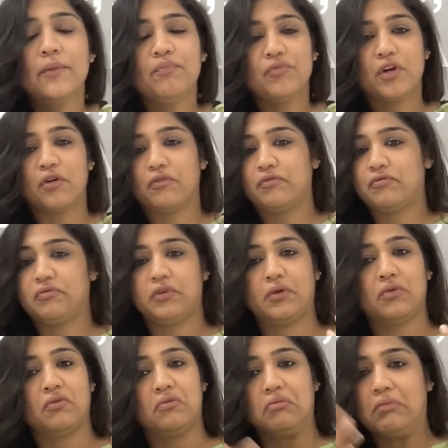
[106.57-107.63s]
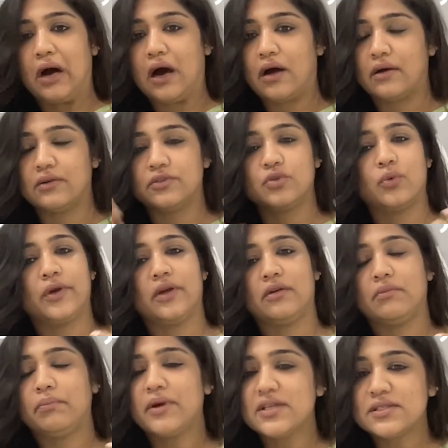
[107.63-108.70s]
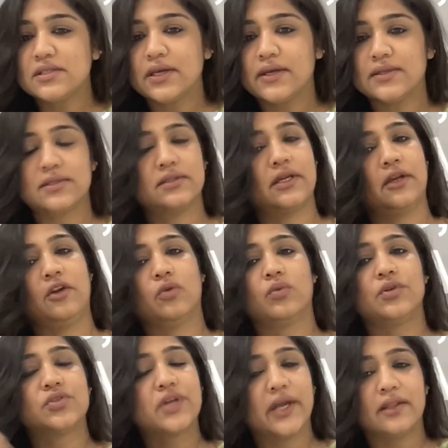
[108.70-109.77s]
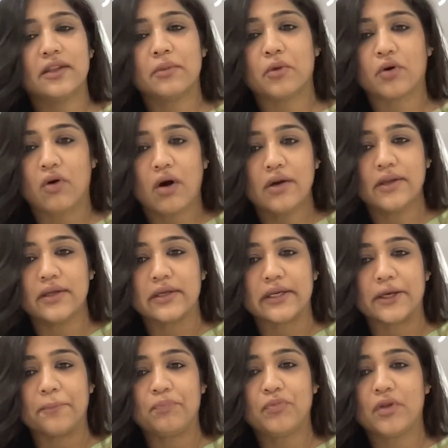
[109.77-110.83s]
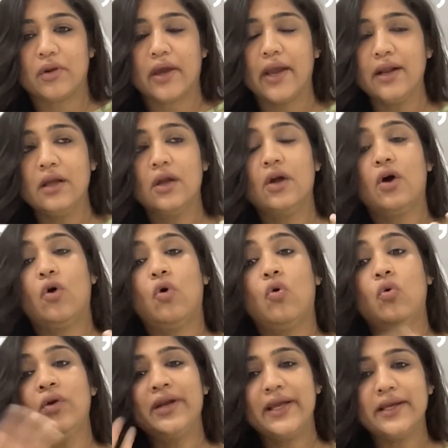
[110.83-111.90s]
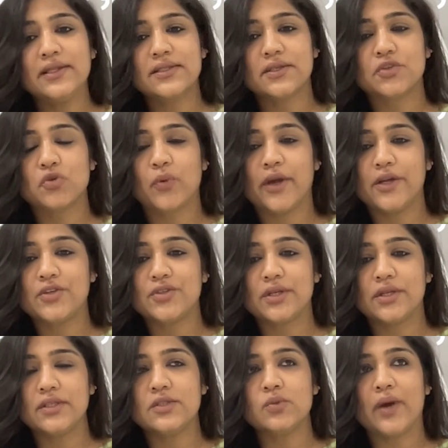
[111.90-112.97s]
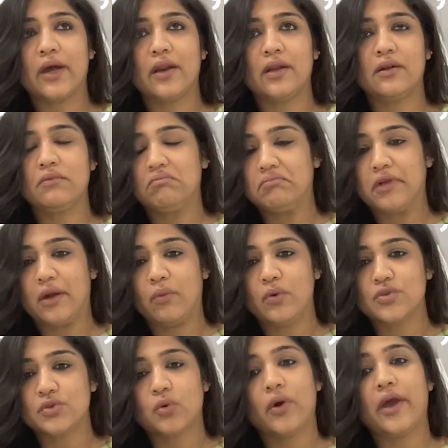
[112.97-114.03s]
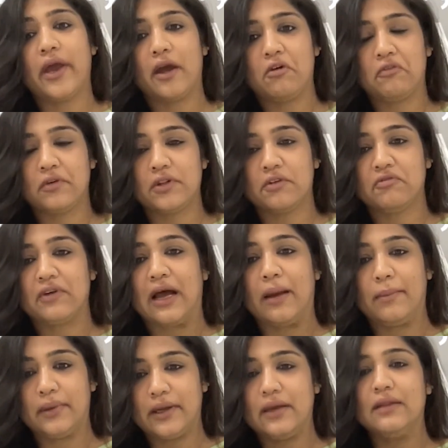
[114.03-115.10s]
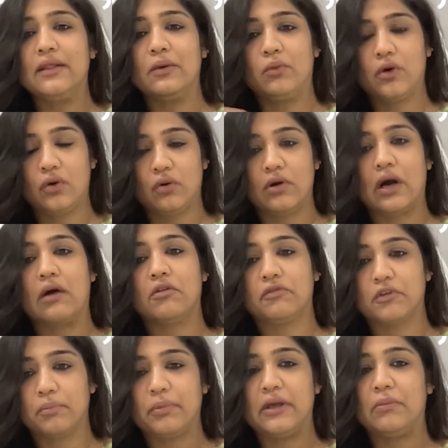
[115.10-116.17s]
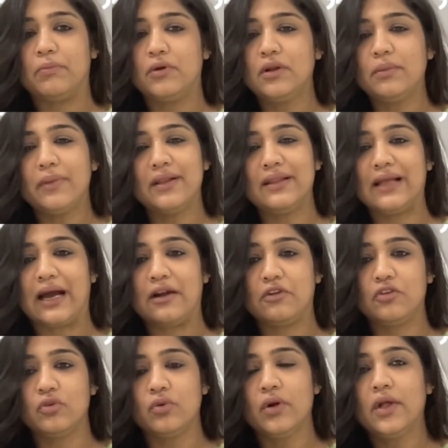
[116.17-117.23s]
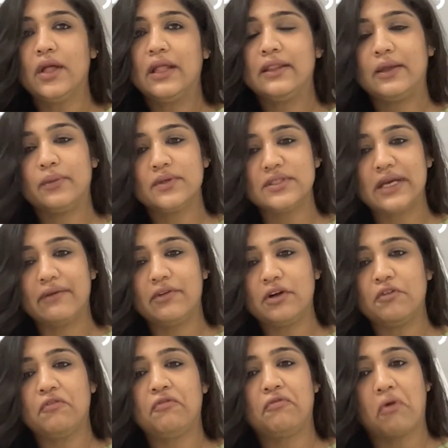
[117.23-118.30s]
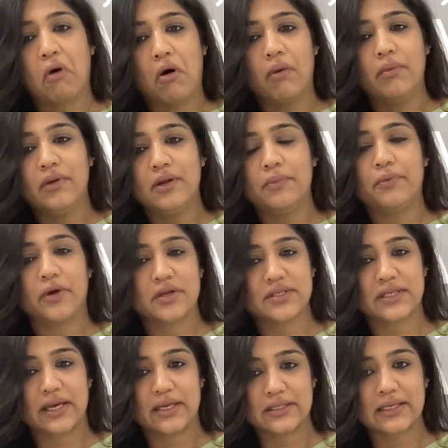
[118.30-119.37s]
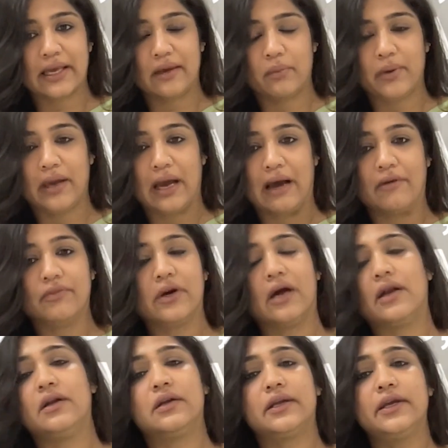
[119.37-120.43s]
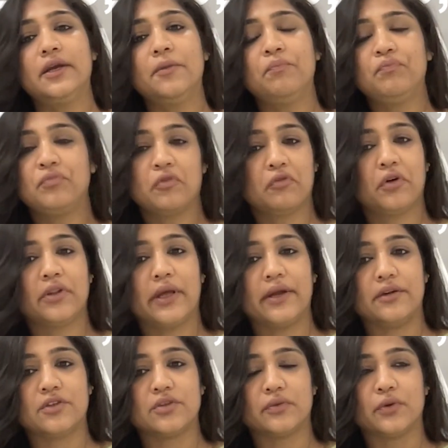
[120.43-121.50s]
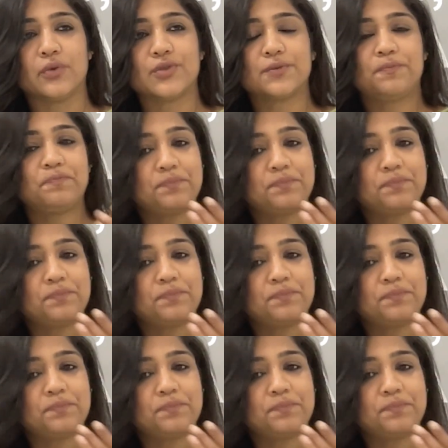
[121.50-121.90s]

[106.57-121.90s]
If you are doing business, then you will train them accordingly, right? Only in situations wherein there was no heir for the family, they would look out for people. But that too, there was never a formal process like we have currently for the interviews.